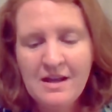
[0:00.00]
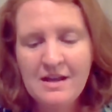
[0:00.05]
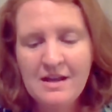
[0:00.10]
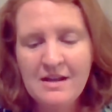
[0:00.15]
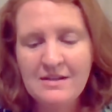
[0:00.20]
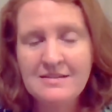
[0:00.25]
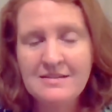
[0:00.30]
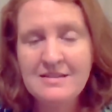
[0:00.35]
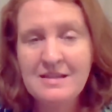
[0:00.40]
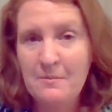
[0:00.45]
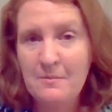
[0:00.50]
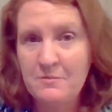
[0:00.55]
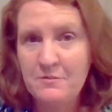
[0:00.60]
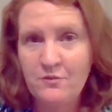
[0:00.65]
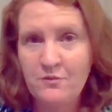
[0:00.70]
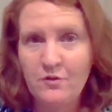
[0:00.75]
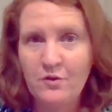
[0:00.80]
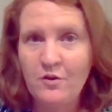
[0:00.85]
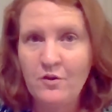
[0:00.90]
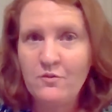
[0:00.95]
except
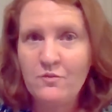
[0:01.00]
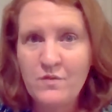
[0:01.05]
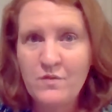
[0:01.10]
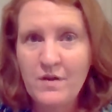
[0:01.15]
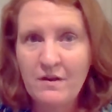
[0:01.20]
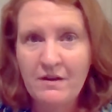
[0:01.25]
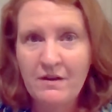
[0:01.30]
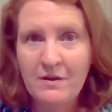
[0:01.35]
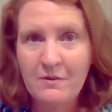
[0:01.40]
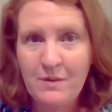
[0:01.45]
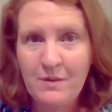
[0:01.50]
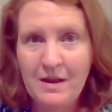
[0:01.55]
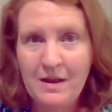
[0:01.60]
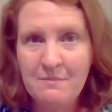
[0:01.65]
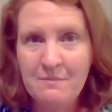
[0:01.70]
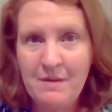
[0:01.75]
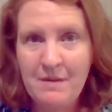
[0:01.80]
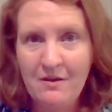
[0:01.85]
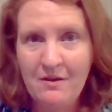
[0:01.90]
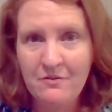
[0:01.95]
for her very
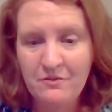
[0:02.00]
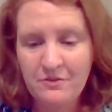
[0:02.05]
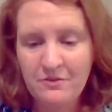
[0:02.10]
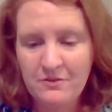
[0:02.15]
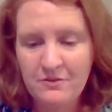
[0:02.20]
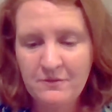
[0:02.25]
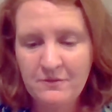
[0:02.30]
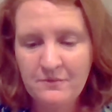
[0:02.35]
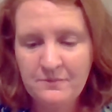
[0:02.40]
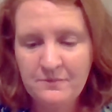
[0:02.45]
red mouth.